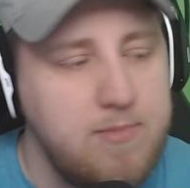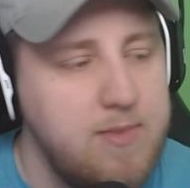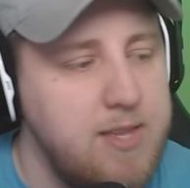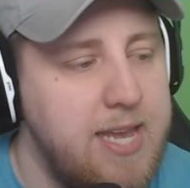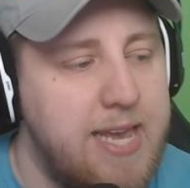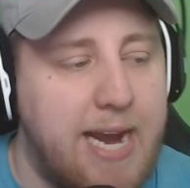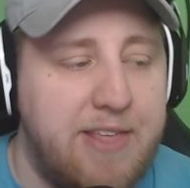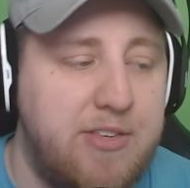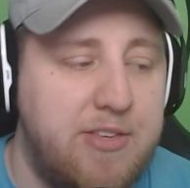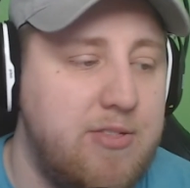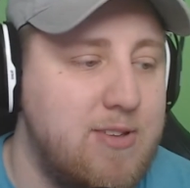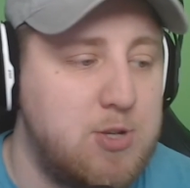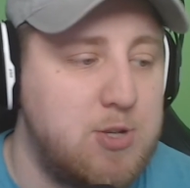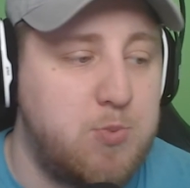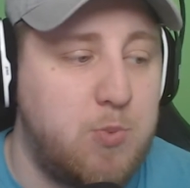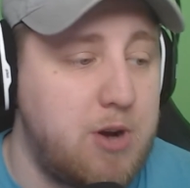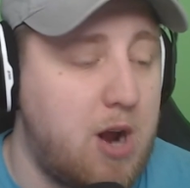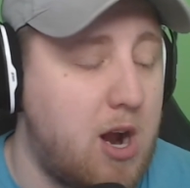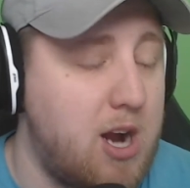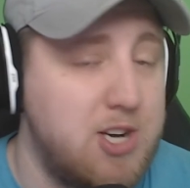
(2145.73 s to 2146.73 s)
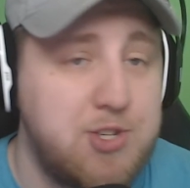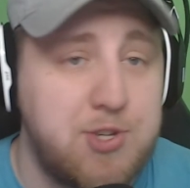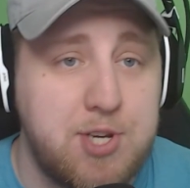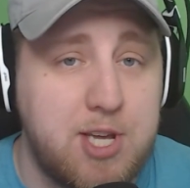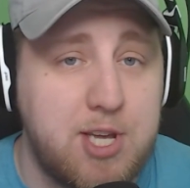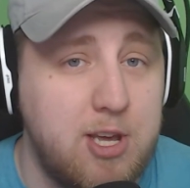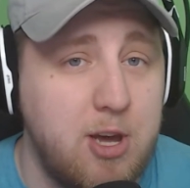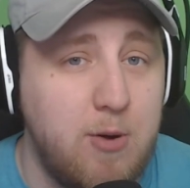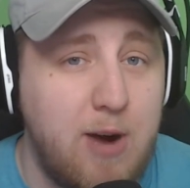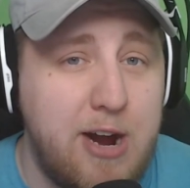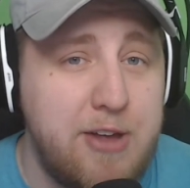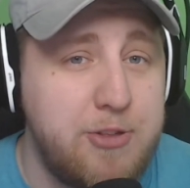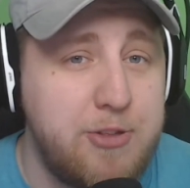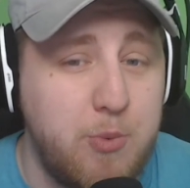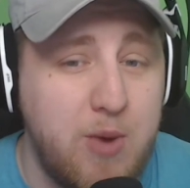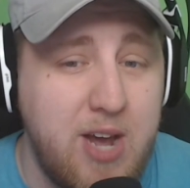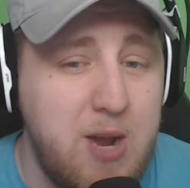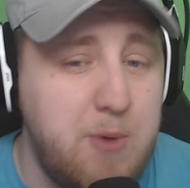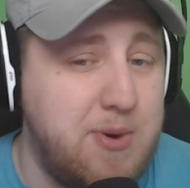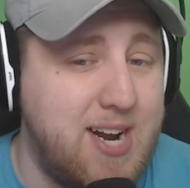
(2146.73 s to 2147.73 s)
And I think this one honestly could go either
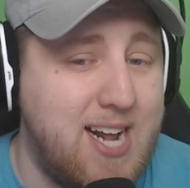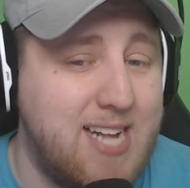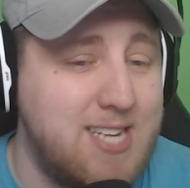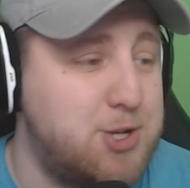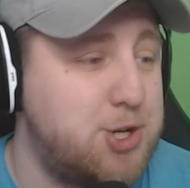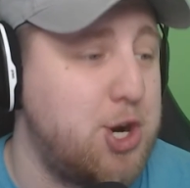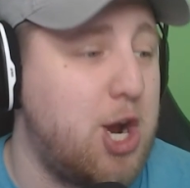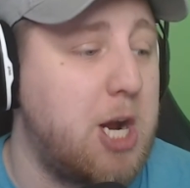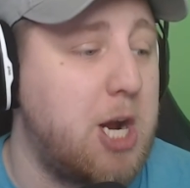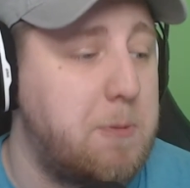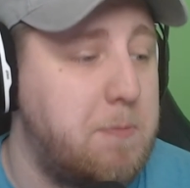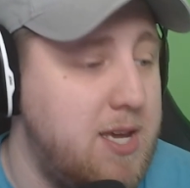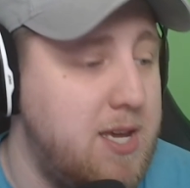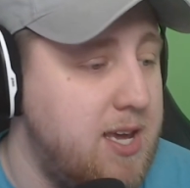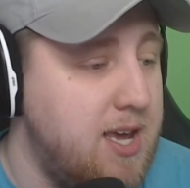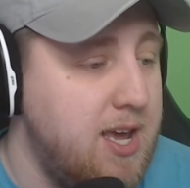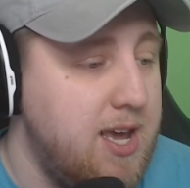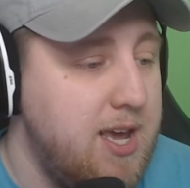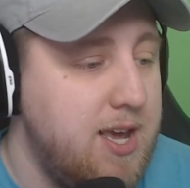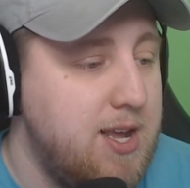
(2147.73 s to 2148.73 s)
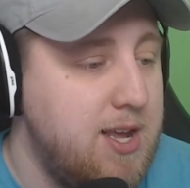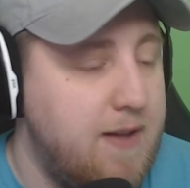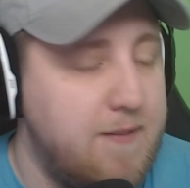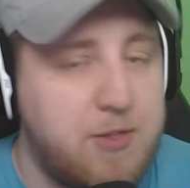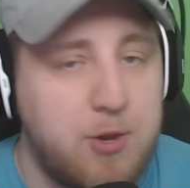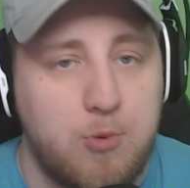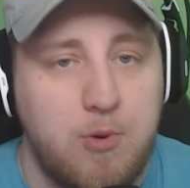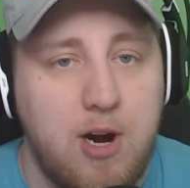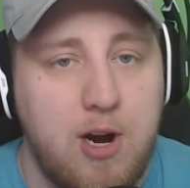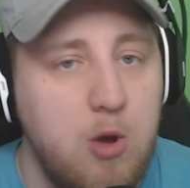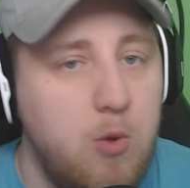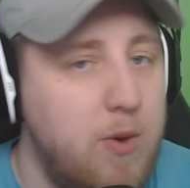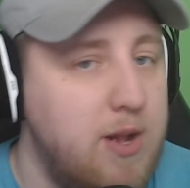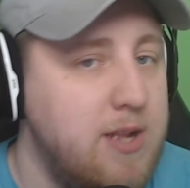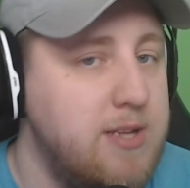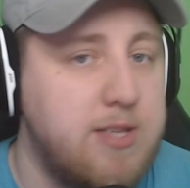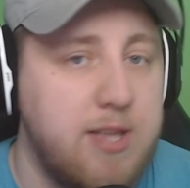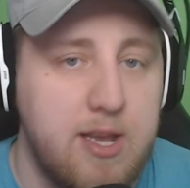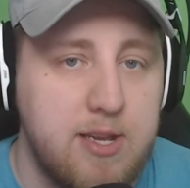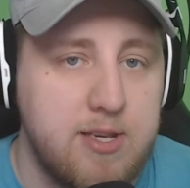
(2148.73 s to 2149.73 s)
way. Would not shock me if Toronto
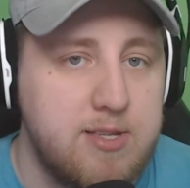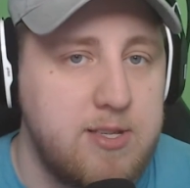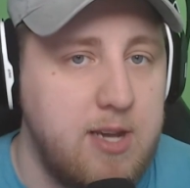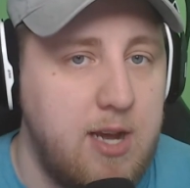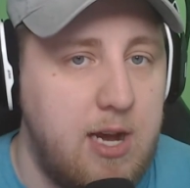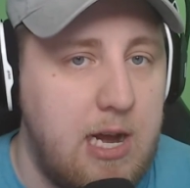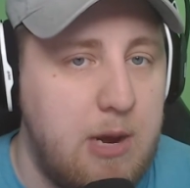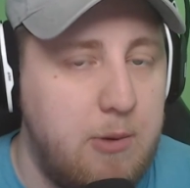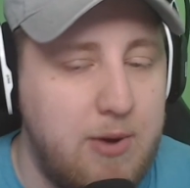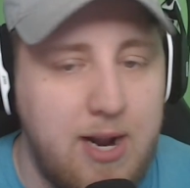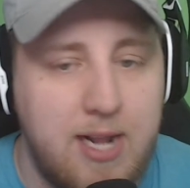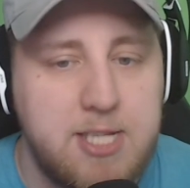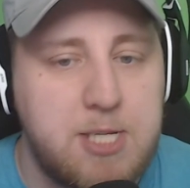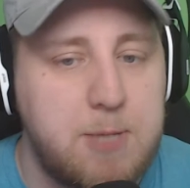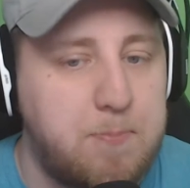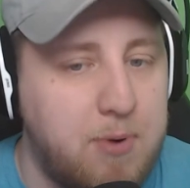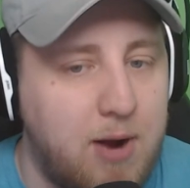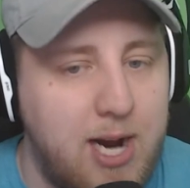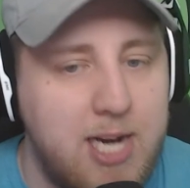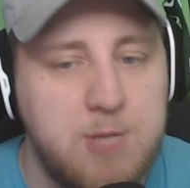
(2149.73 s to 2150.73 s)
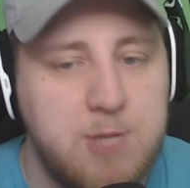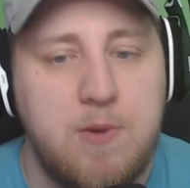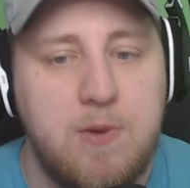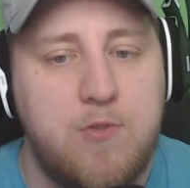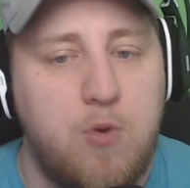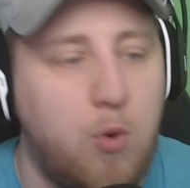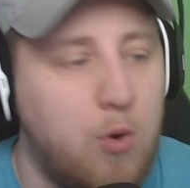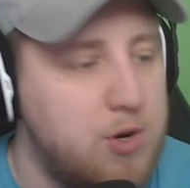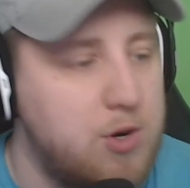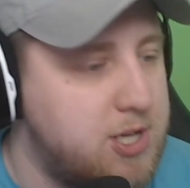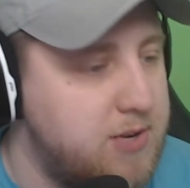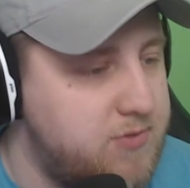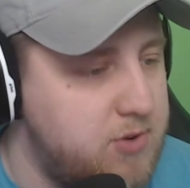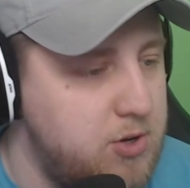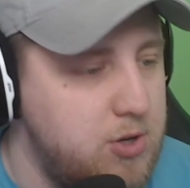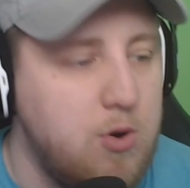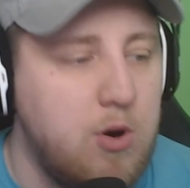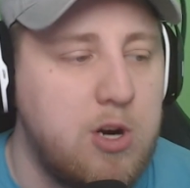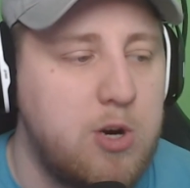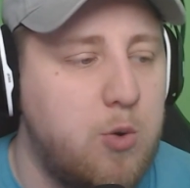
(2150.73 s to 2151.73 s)
wins this. It would not surprise me, of course, if New
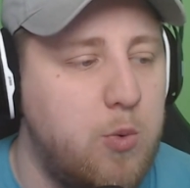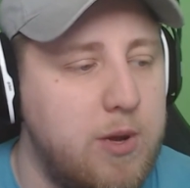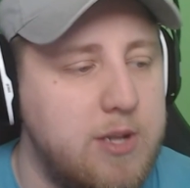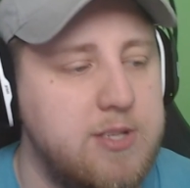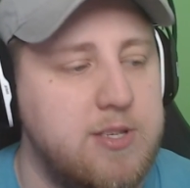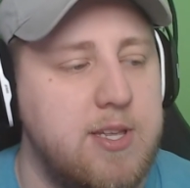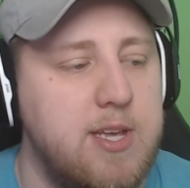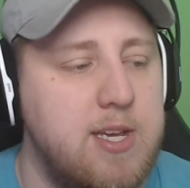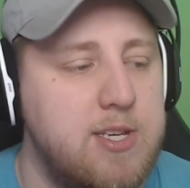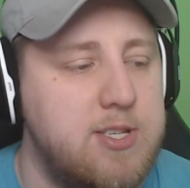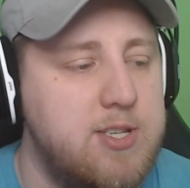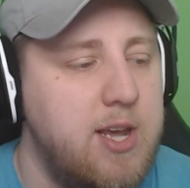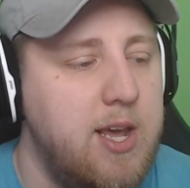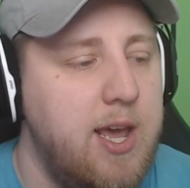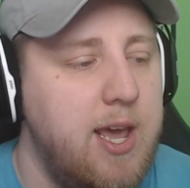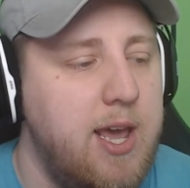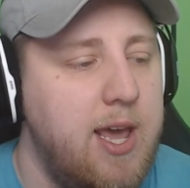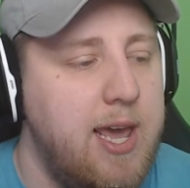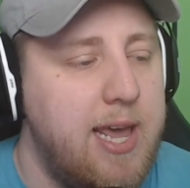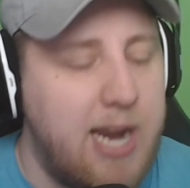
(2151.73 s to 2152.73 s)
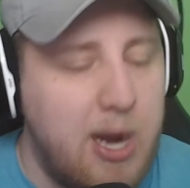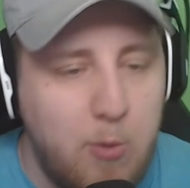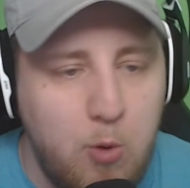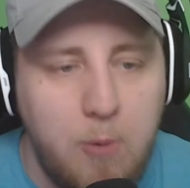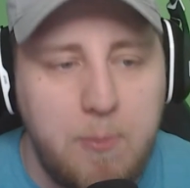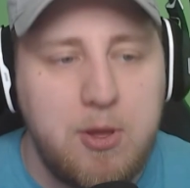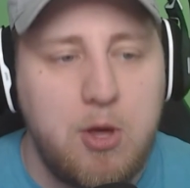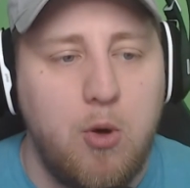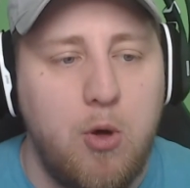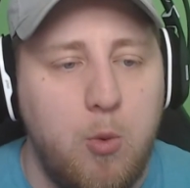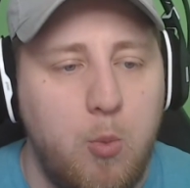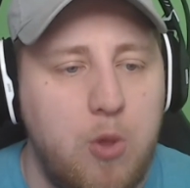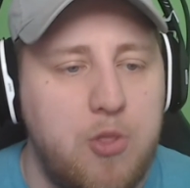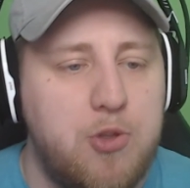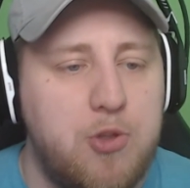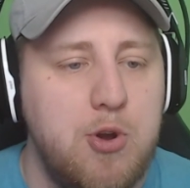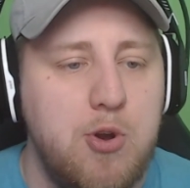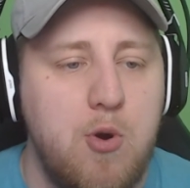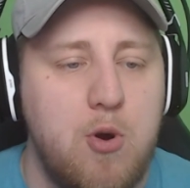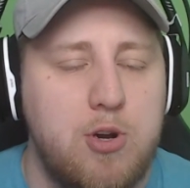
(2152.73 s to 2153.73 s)
York wins this. And I will be going with
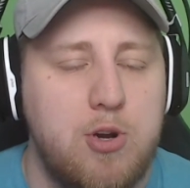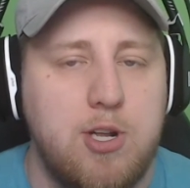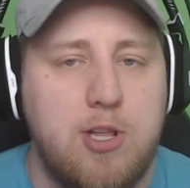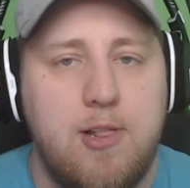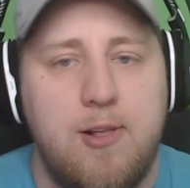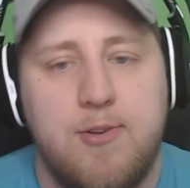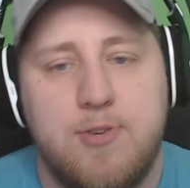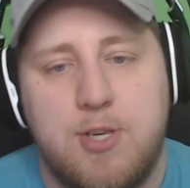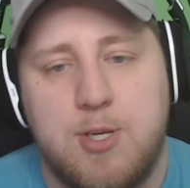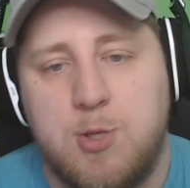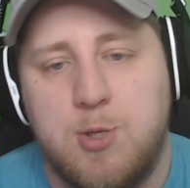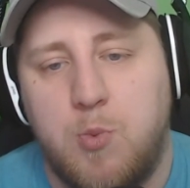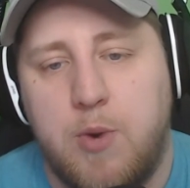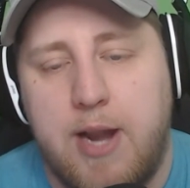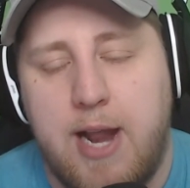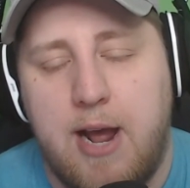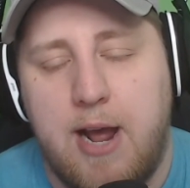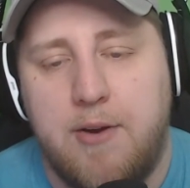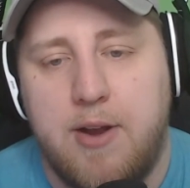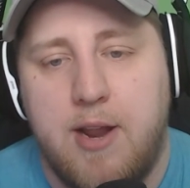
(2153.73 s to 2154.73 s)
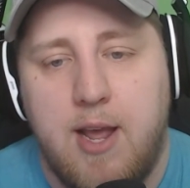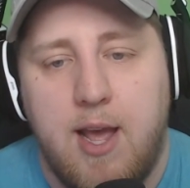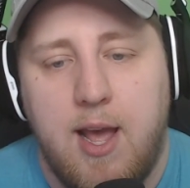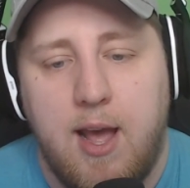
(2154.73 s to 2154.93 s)
New York to close this one out.